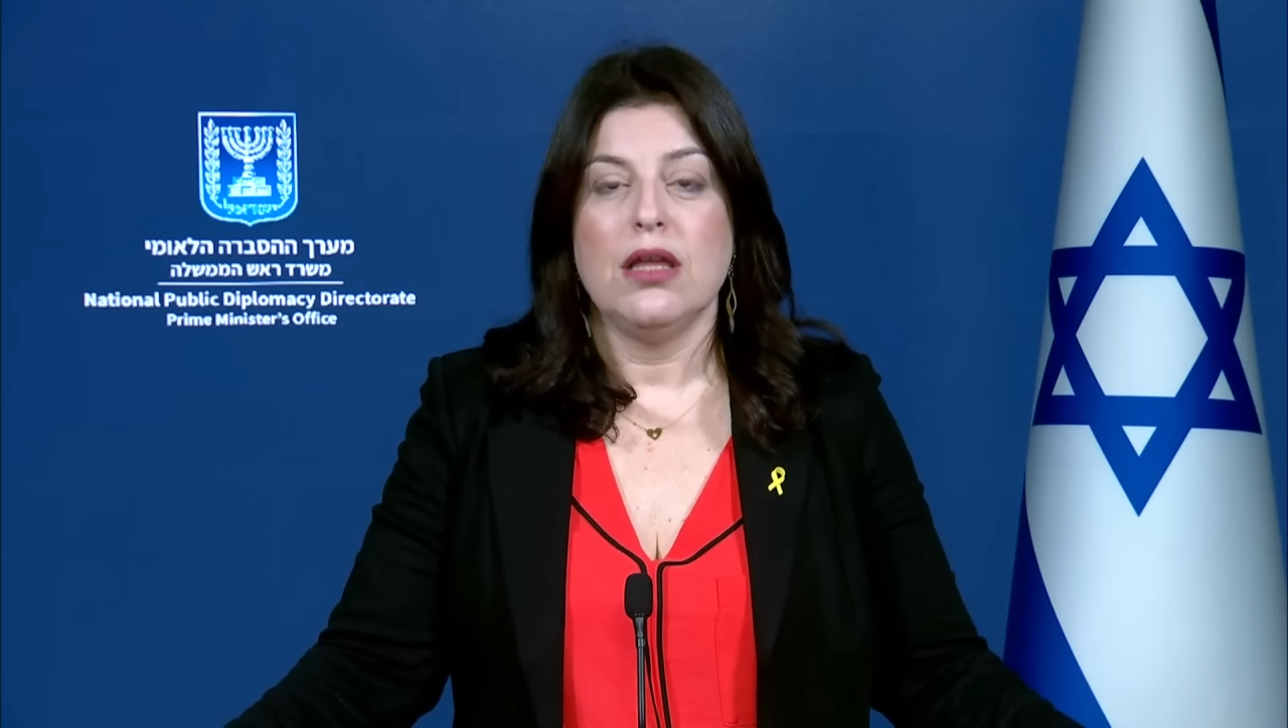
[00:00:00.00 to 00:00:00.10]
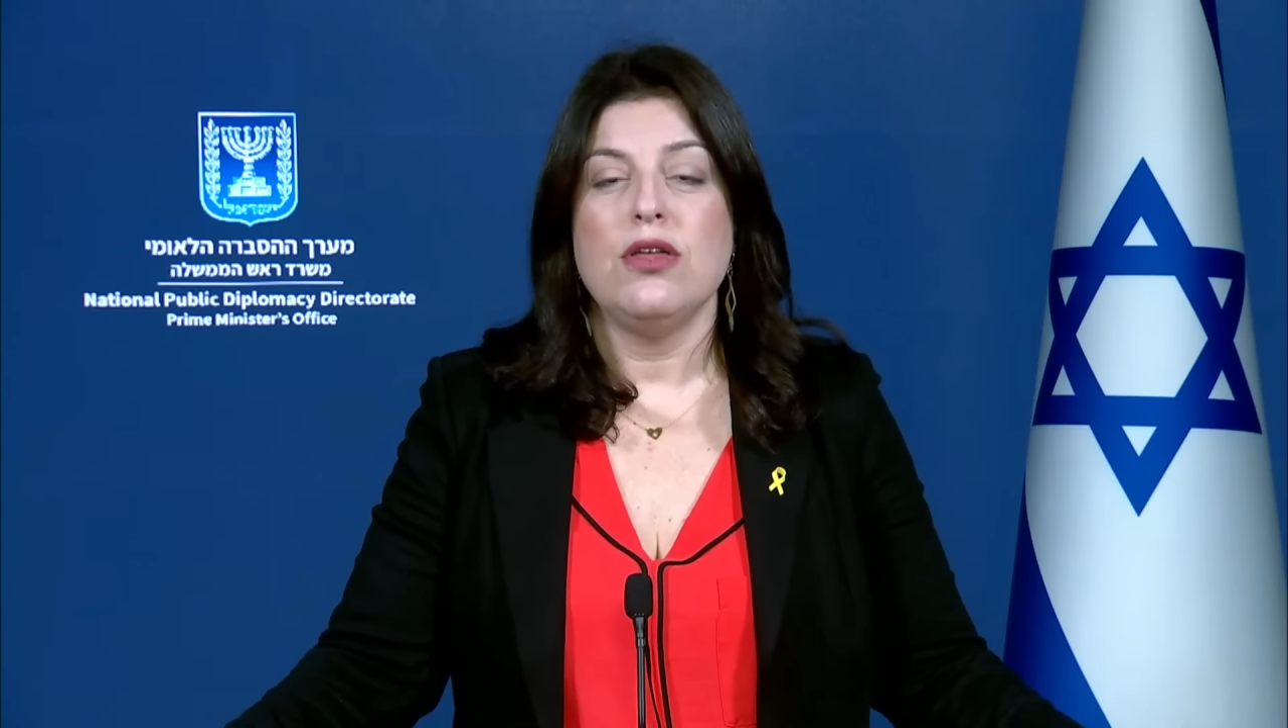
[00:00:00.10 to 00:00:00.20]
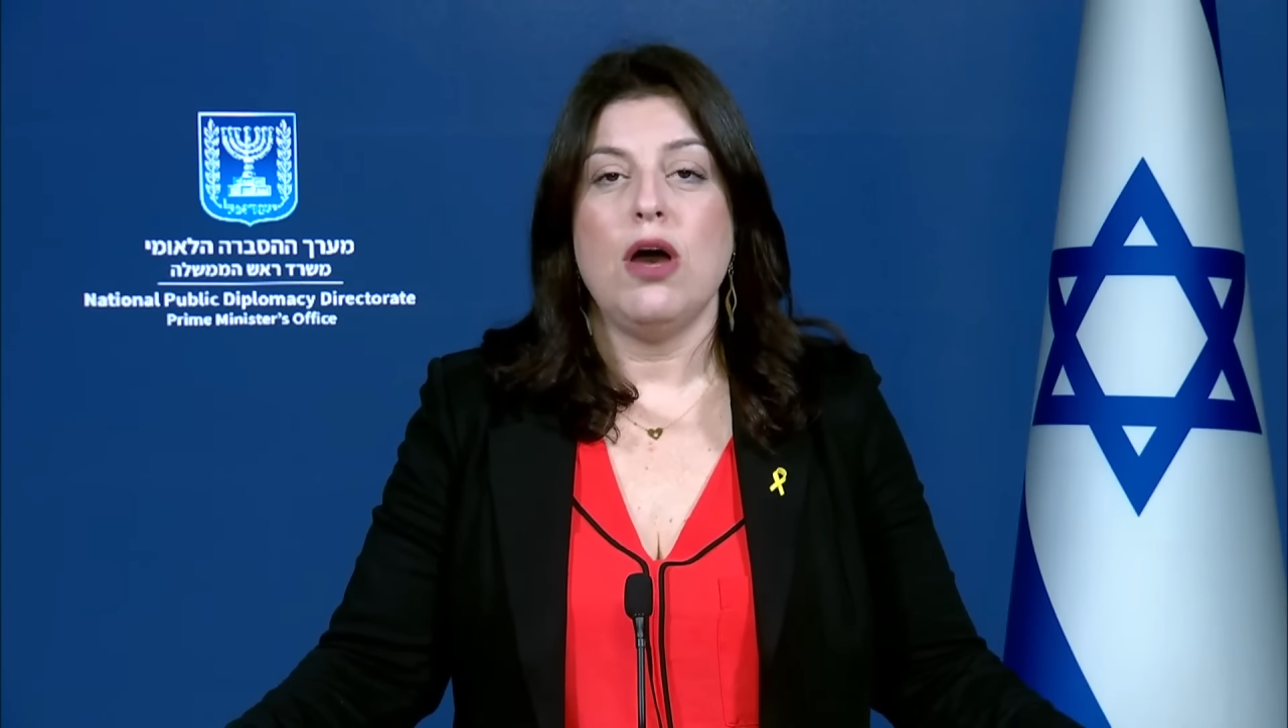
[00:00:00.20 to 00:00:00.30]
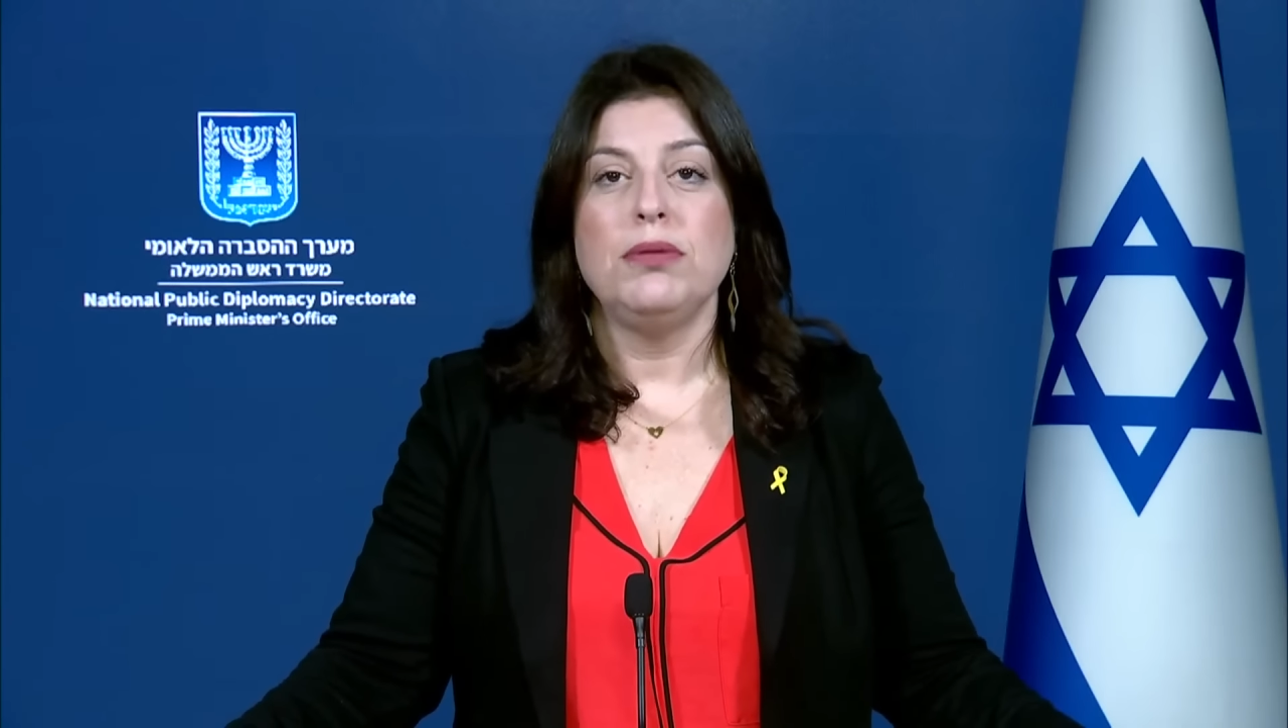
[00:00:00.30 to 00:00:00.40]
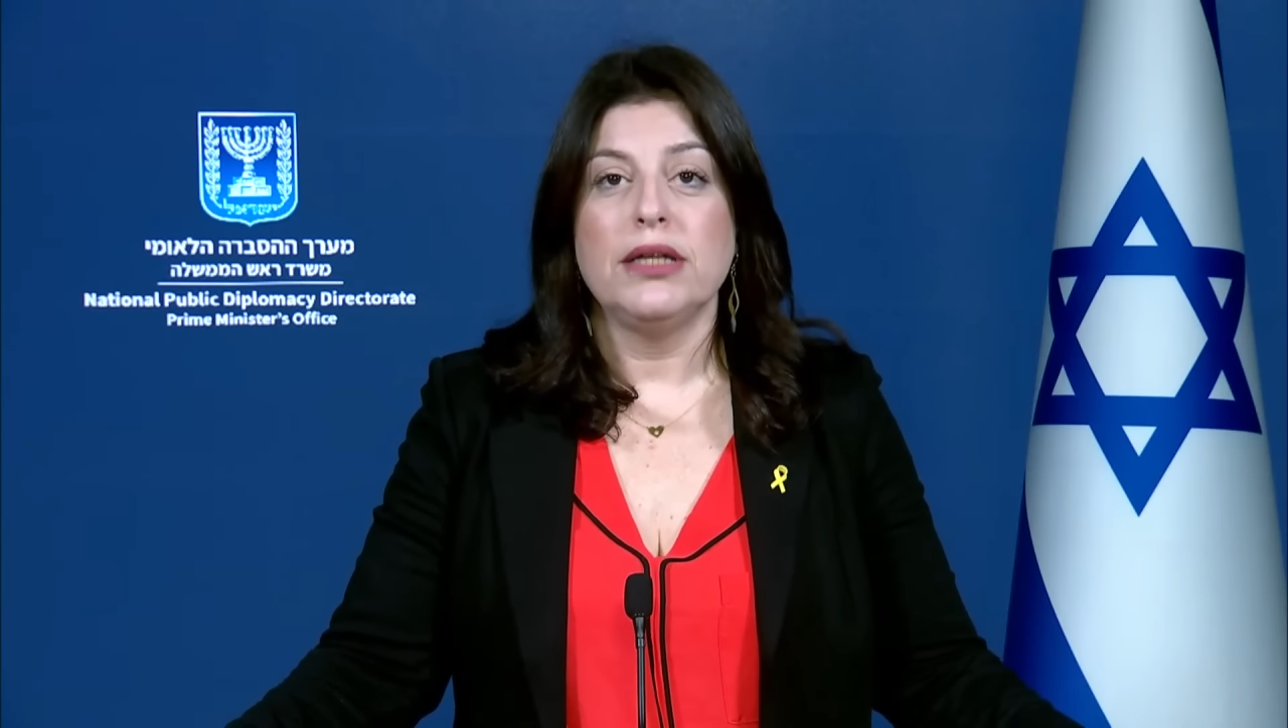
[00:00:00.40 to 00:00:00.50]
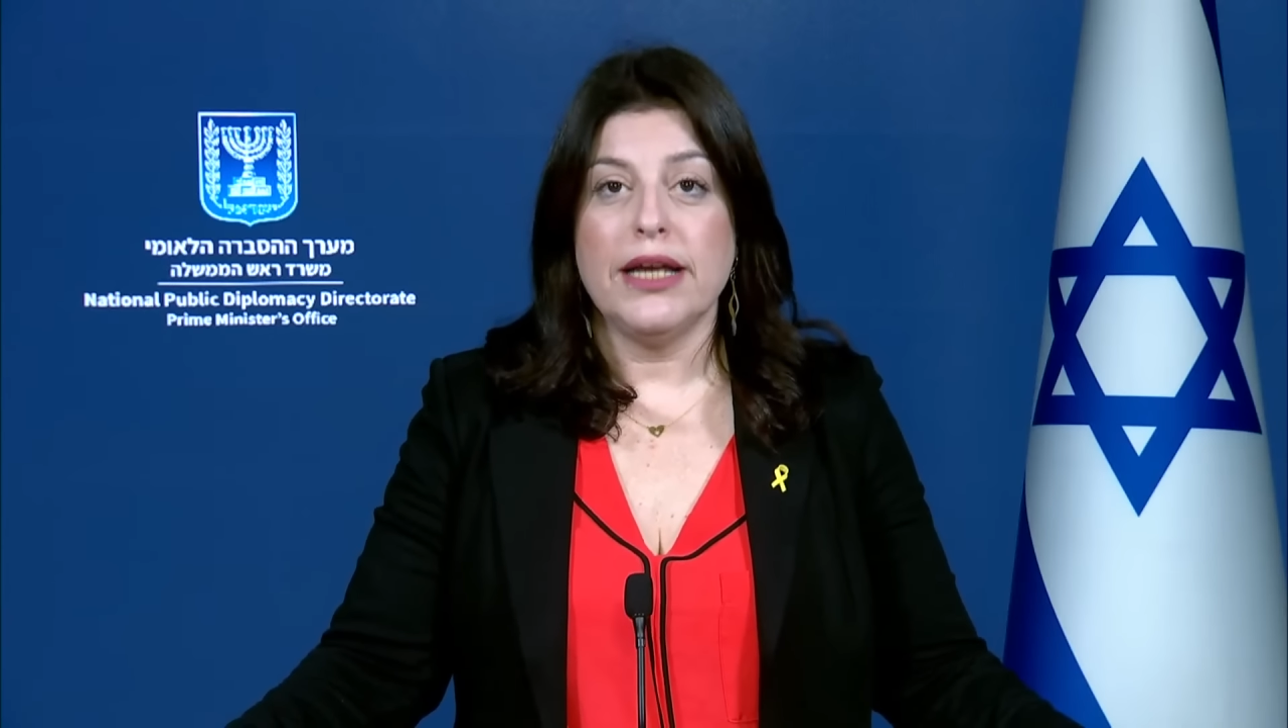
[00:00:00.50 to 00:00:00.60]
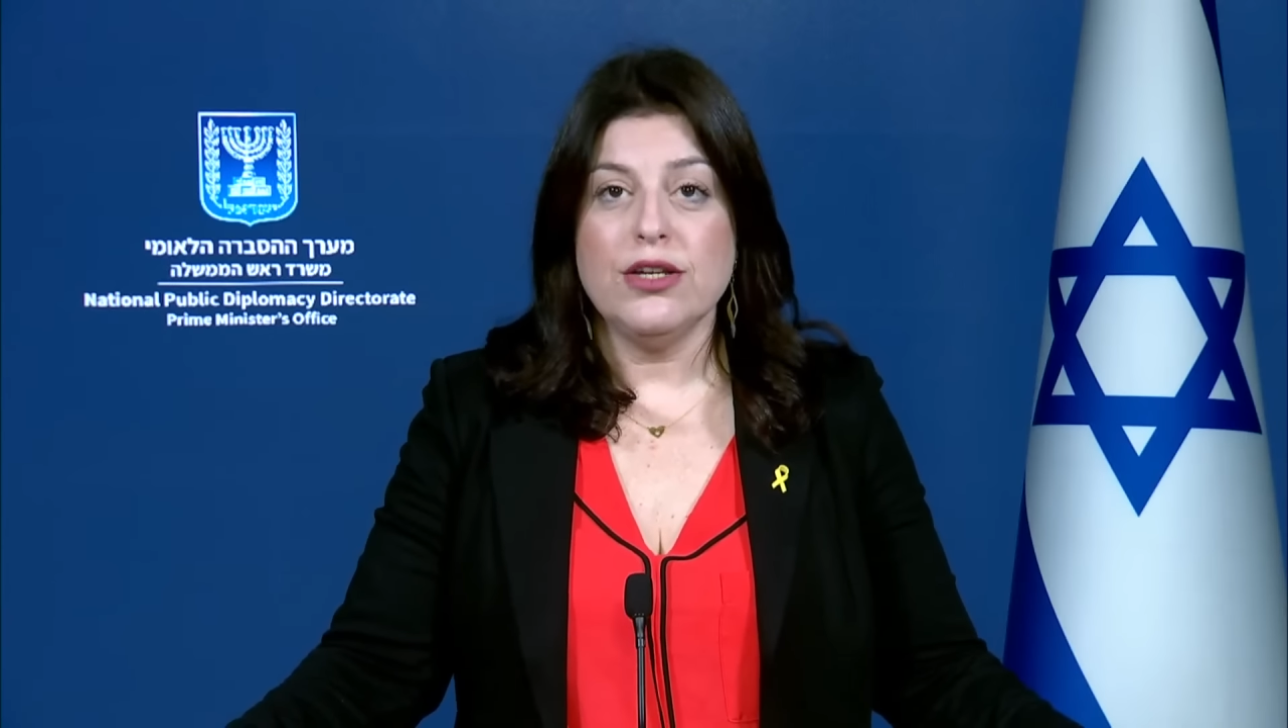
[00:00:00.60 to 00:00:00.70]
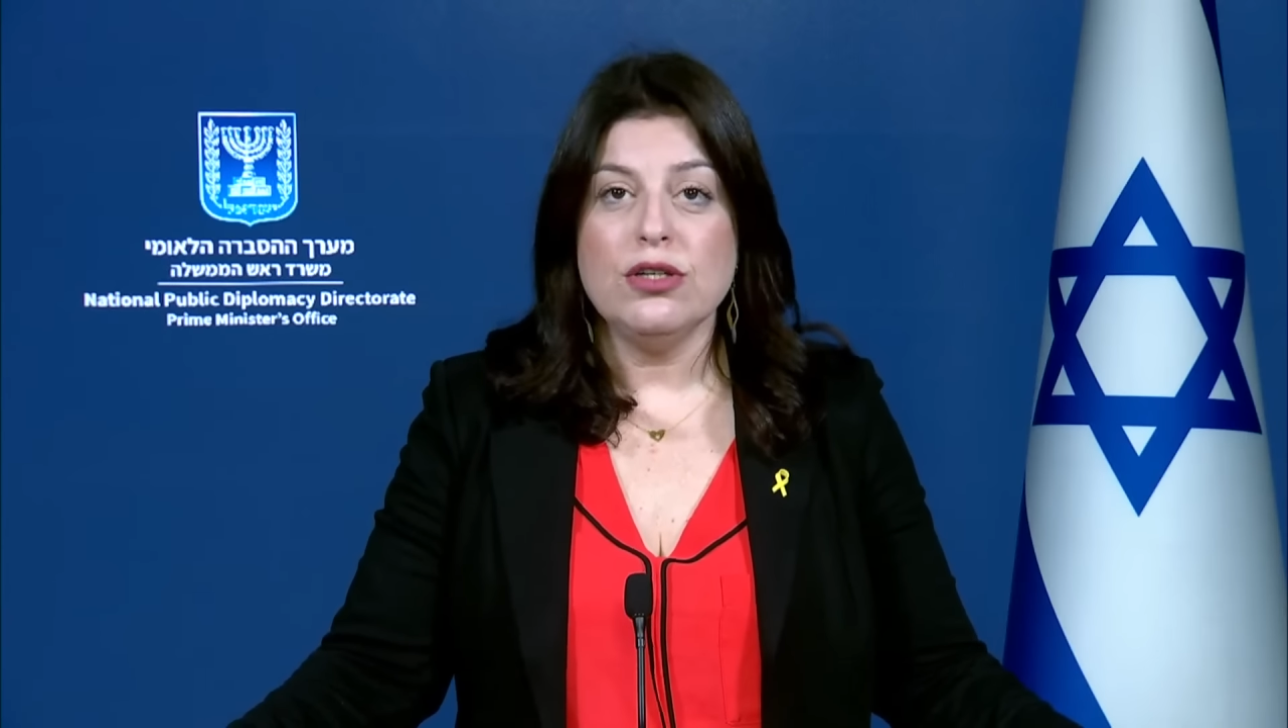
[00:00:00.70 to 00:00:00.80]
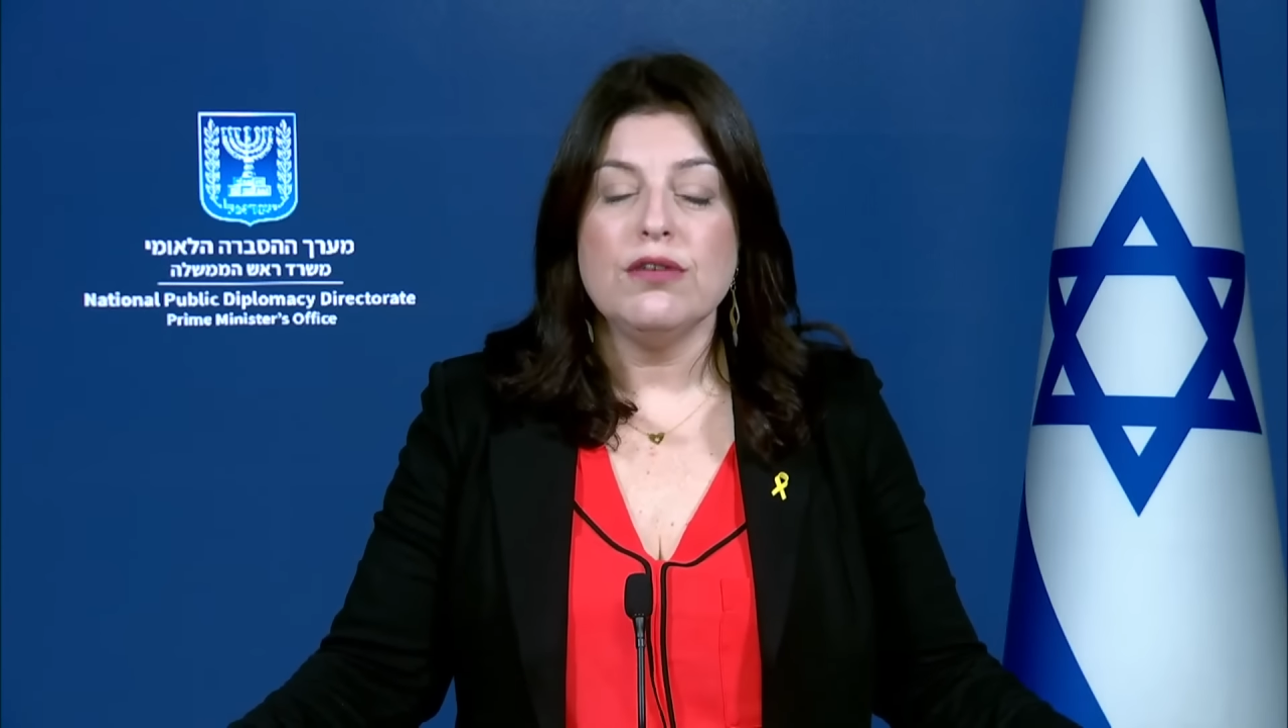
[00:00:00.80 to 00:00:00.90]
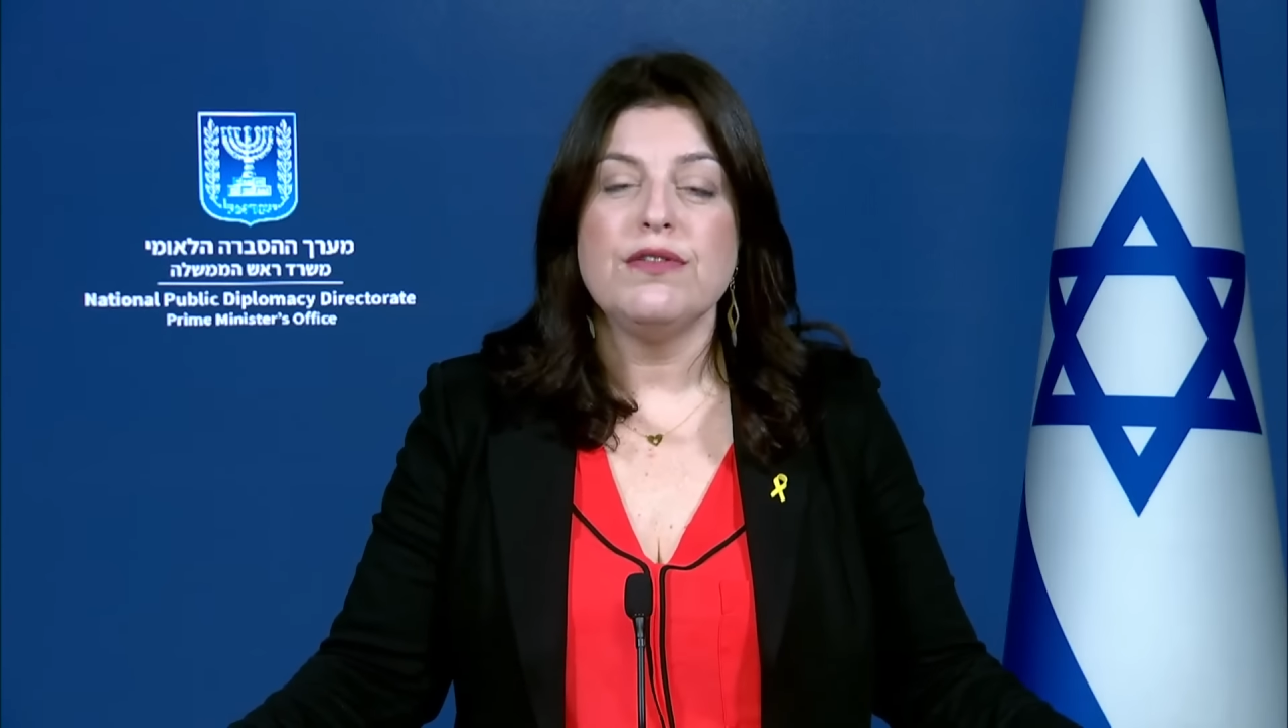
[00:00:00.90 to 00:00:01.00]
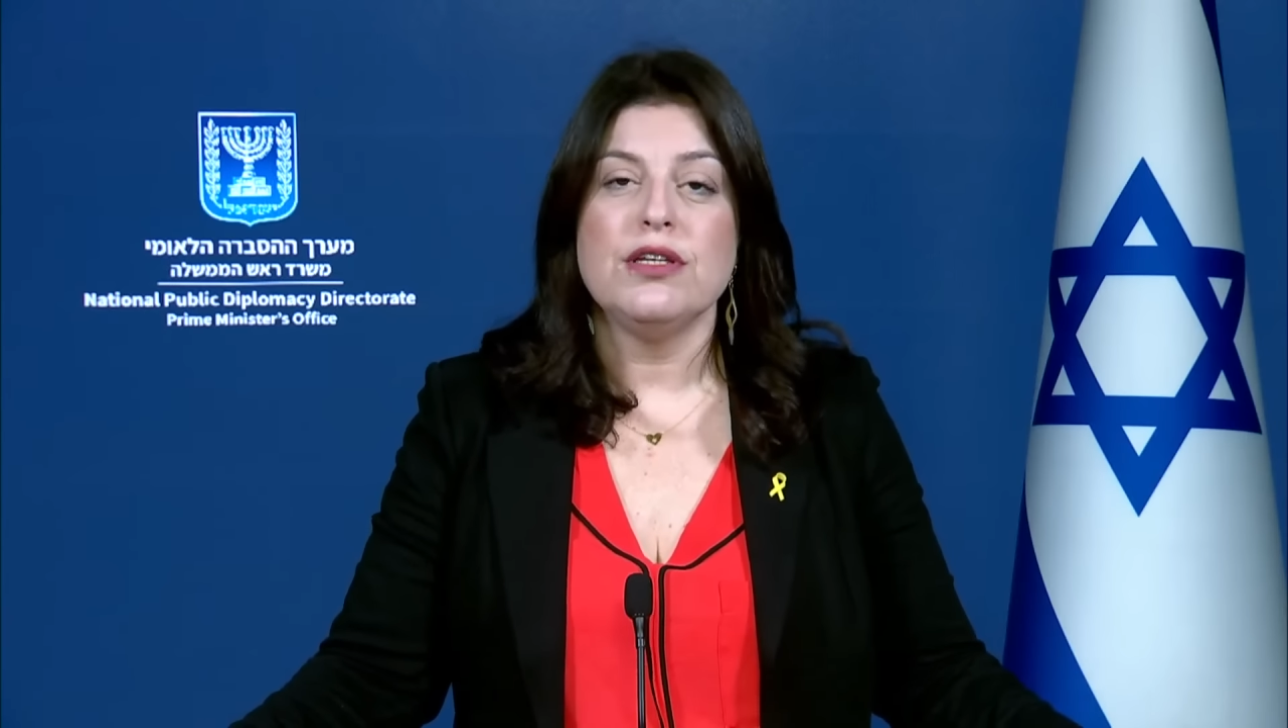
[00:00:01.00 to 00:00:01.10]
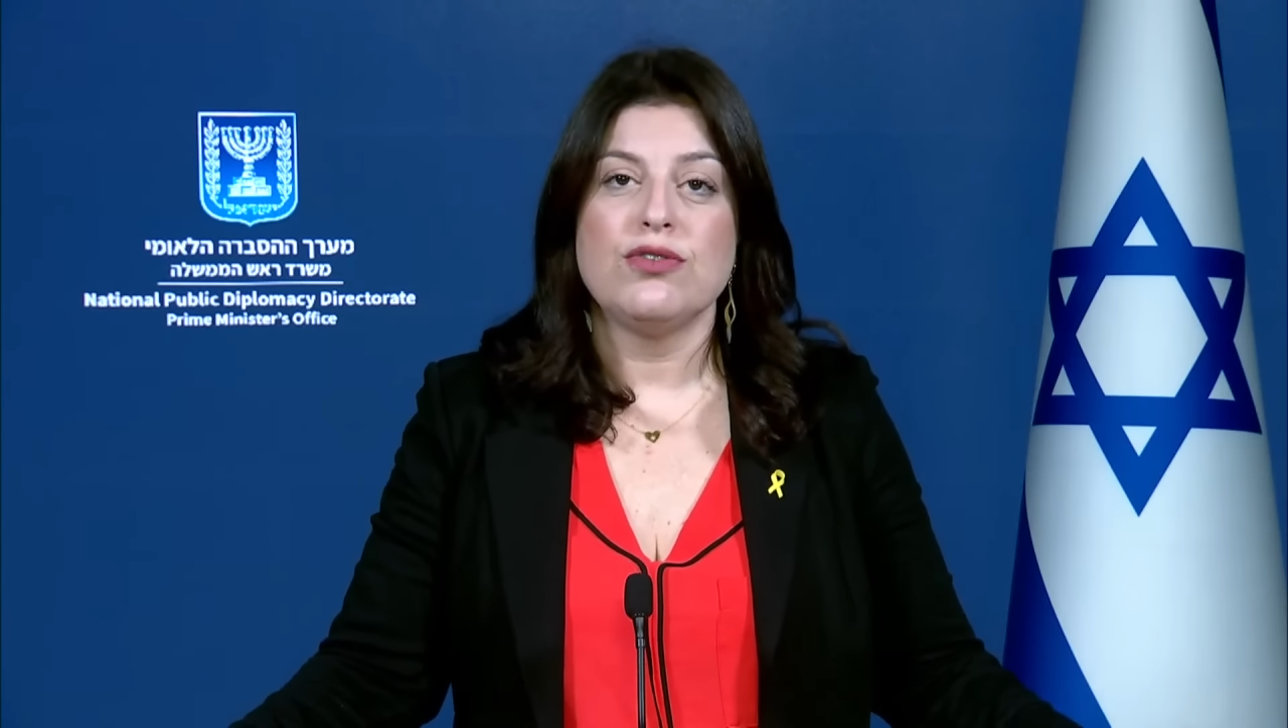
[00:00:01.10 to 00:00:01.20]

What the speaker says: the obligation of the